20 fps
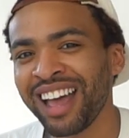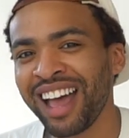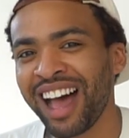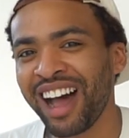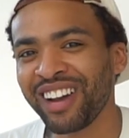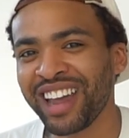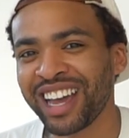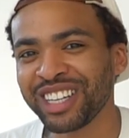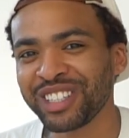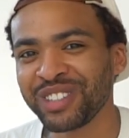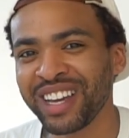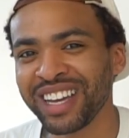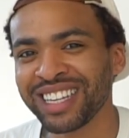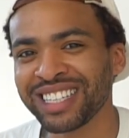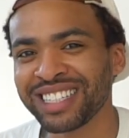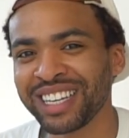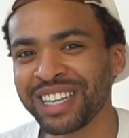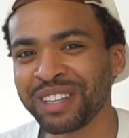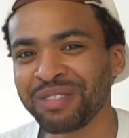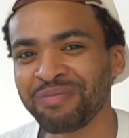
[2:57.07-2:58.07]
I'll catch you
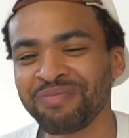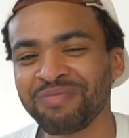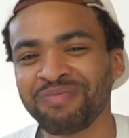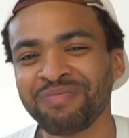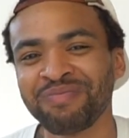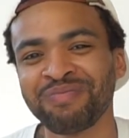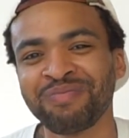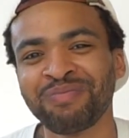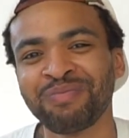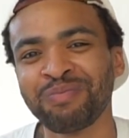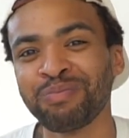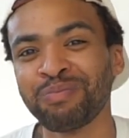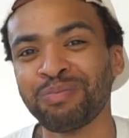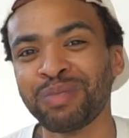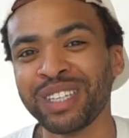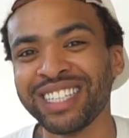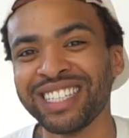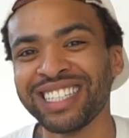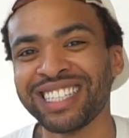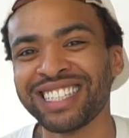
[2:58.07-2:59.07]
next time.
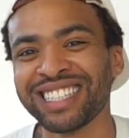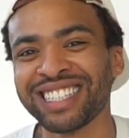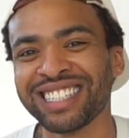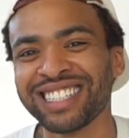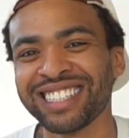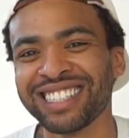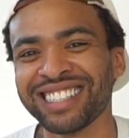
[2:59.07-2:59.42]
Peace.